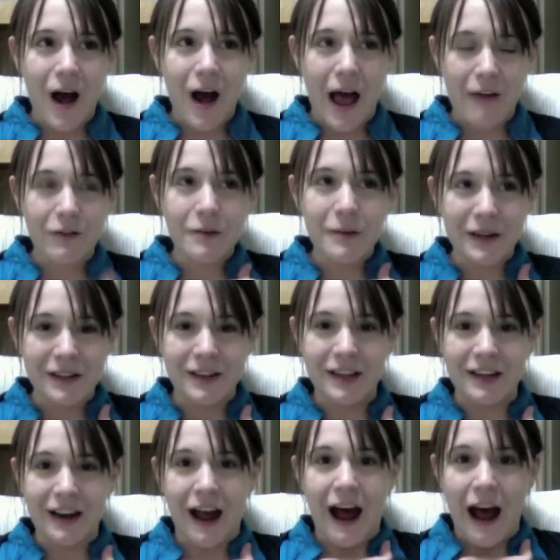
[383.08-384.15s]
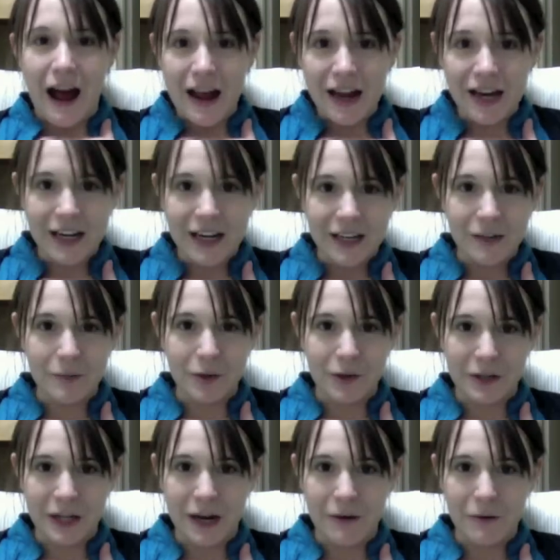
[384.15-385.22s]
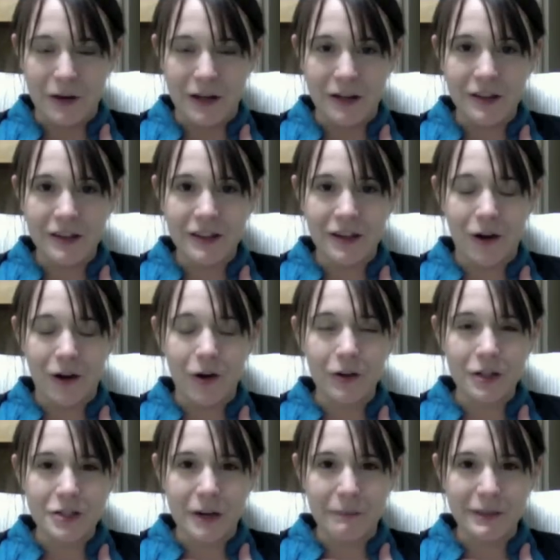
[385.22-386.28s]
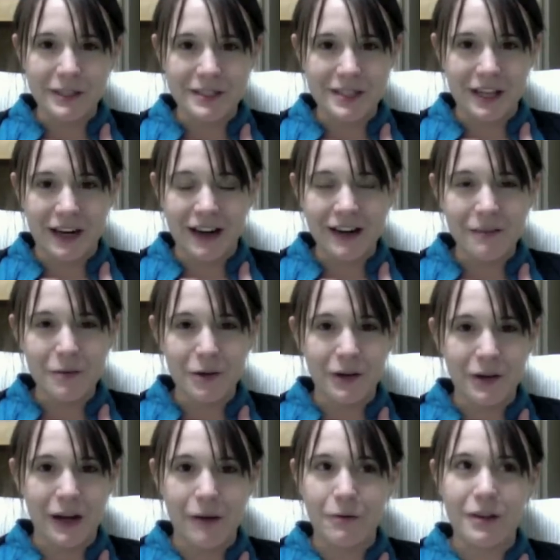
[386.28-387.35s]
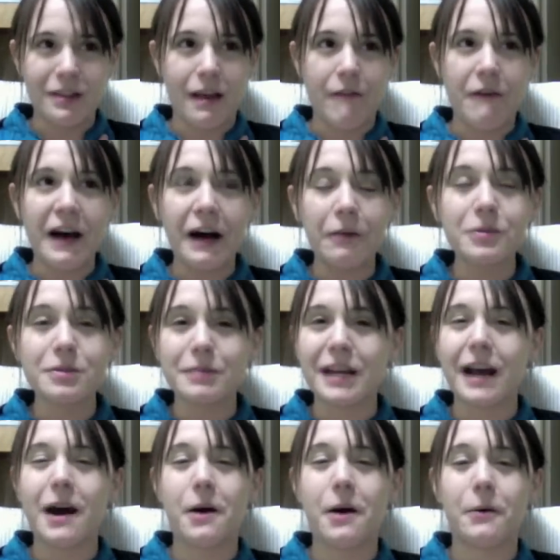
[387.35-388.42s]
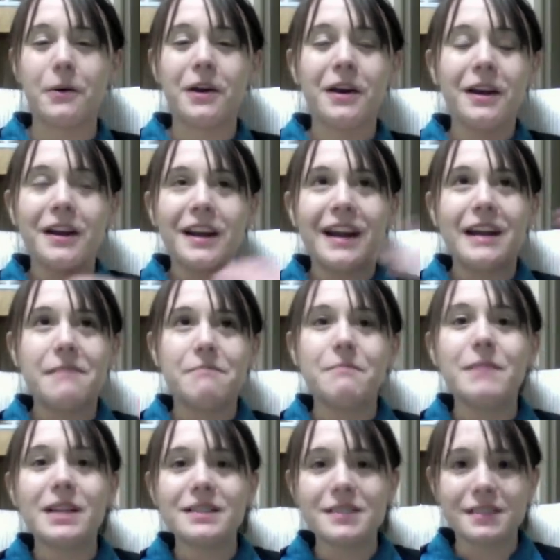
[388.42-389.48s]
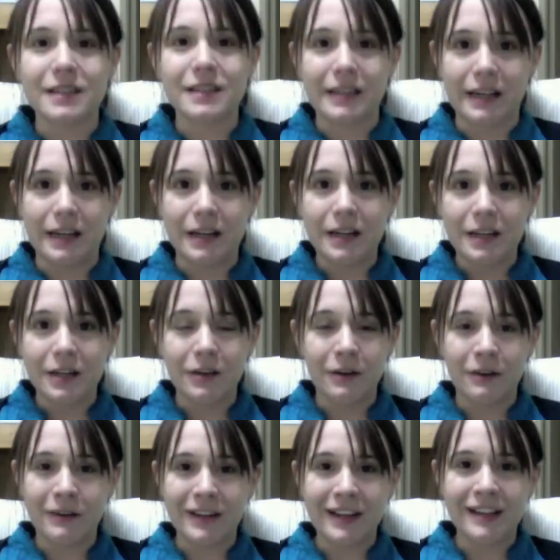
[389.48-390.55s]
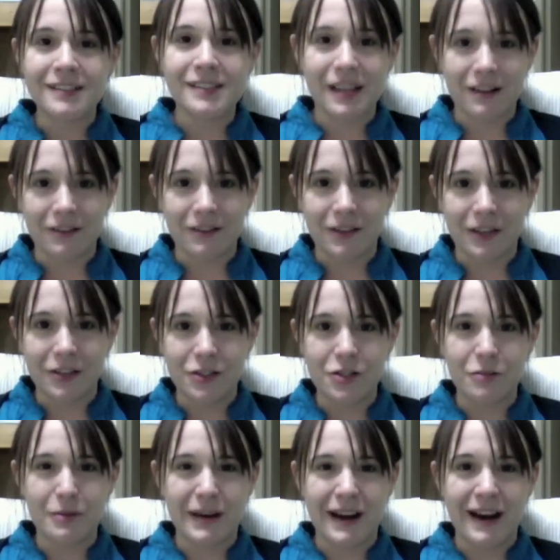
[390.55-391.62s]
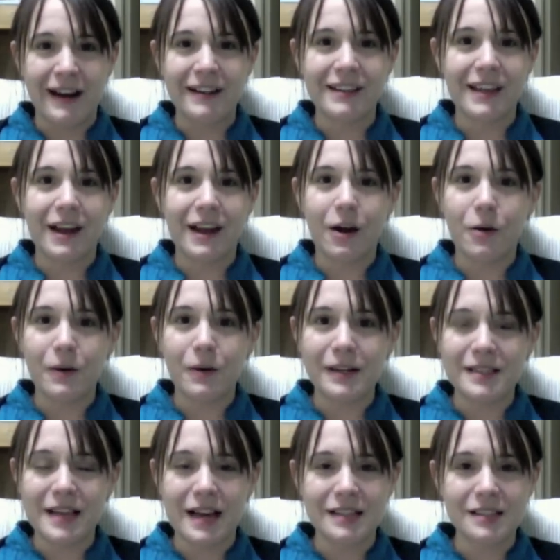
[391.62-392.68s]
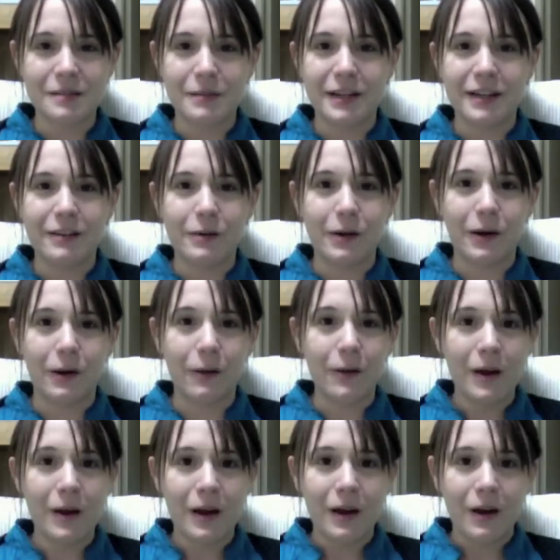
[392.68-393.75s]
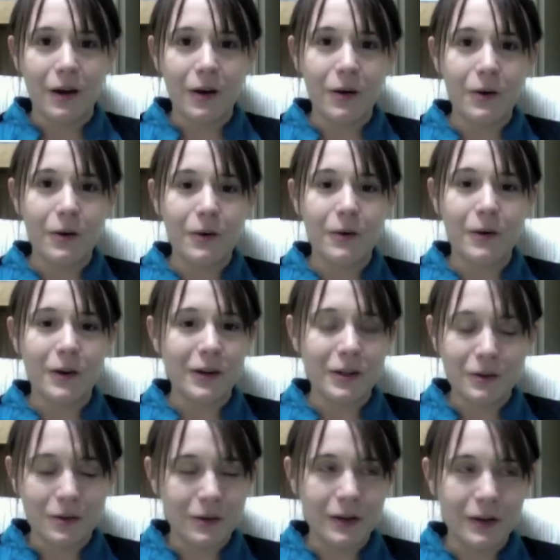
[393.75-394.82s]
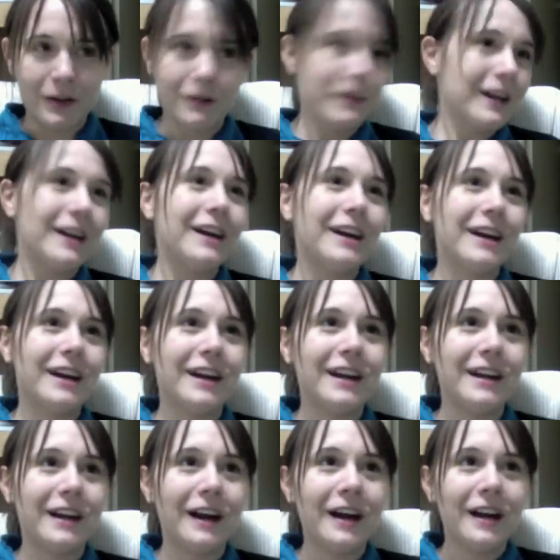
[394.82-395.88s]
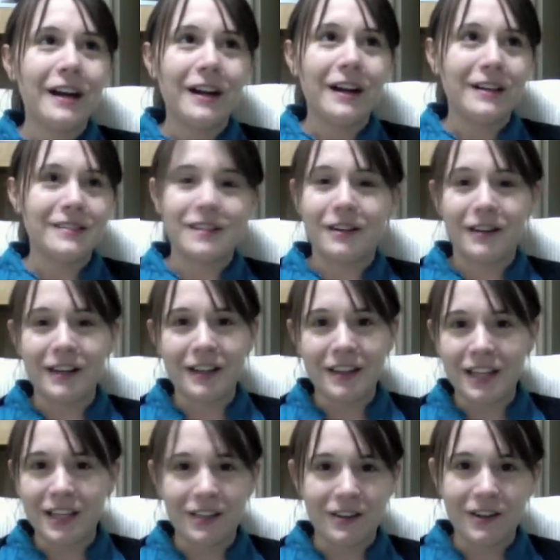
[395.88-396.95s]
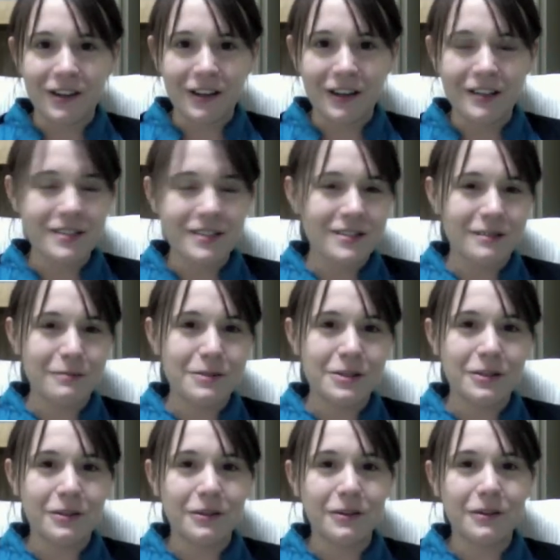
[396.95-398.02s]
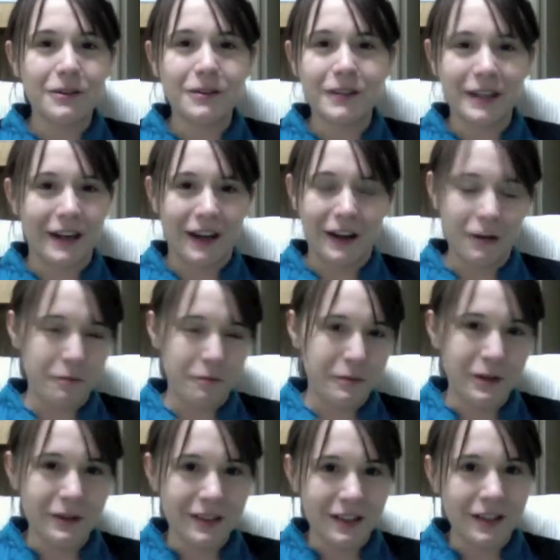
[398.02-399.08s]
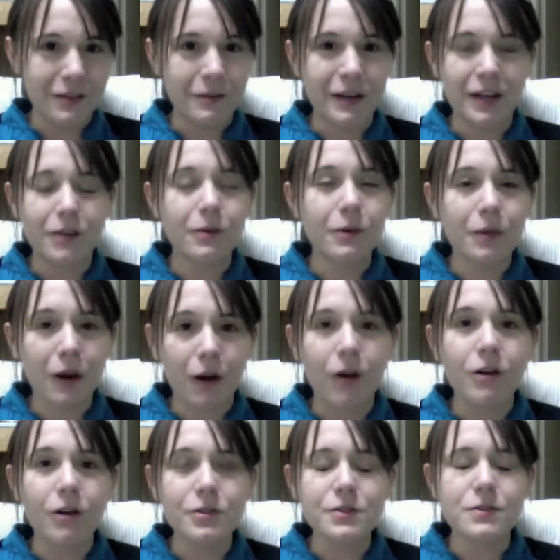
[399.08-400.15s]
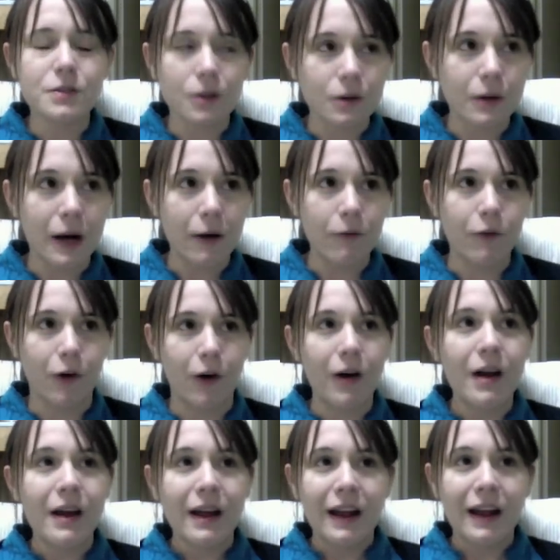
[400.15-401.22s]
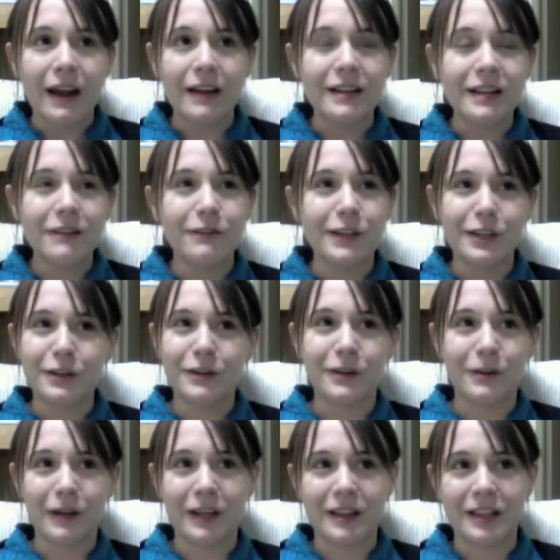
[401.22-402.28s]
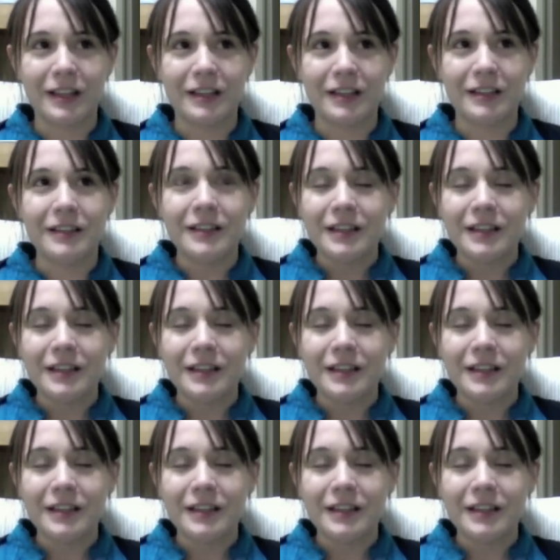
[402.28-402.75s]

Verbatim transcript: everybody that I communicate with, all the Japanese that I communicate with, they've helped me out immensely, you know, getting settled in Japan. And they always ask me, you know, oh, are you doing okay? Is there anything you're not accustomed to? Can I help you in any way? You know, they're all so helpful. And even, you know, like the